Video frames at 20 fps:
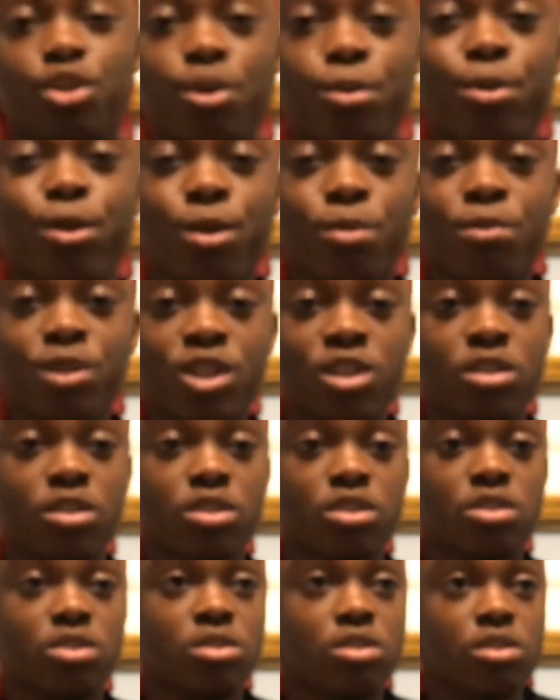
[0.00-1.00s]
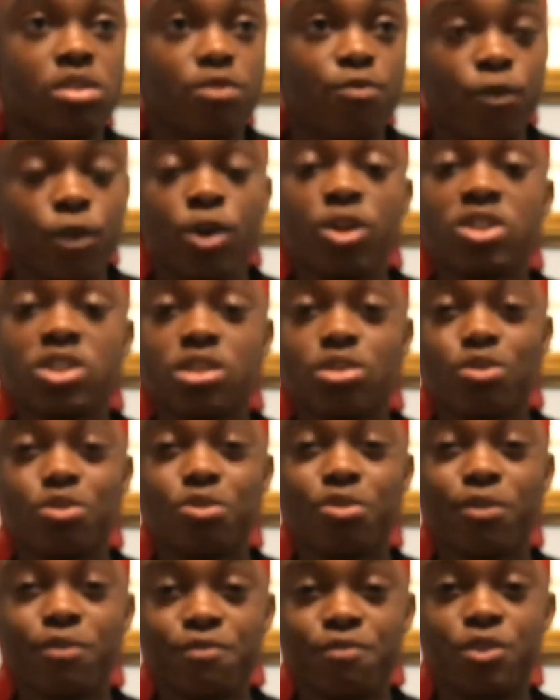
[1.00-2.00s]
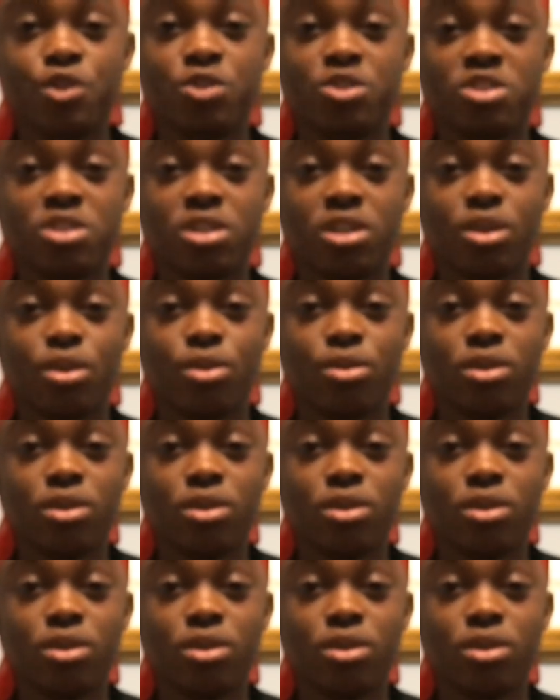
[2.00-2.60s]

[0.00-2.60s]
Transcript: probably focusing on your future now.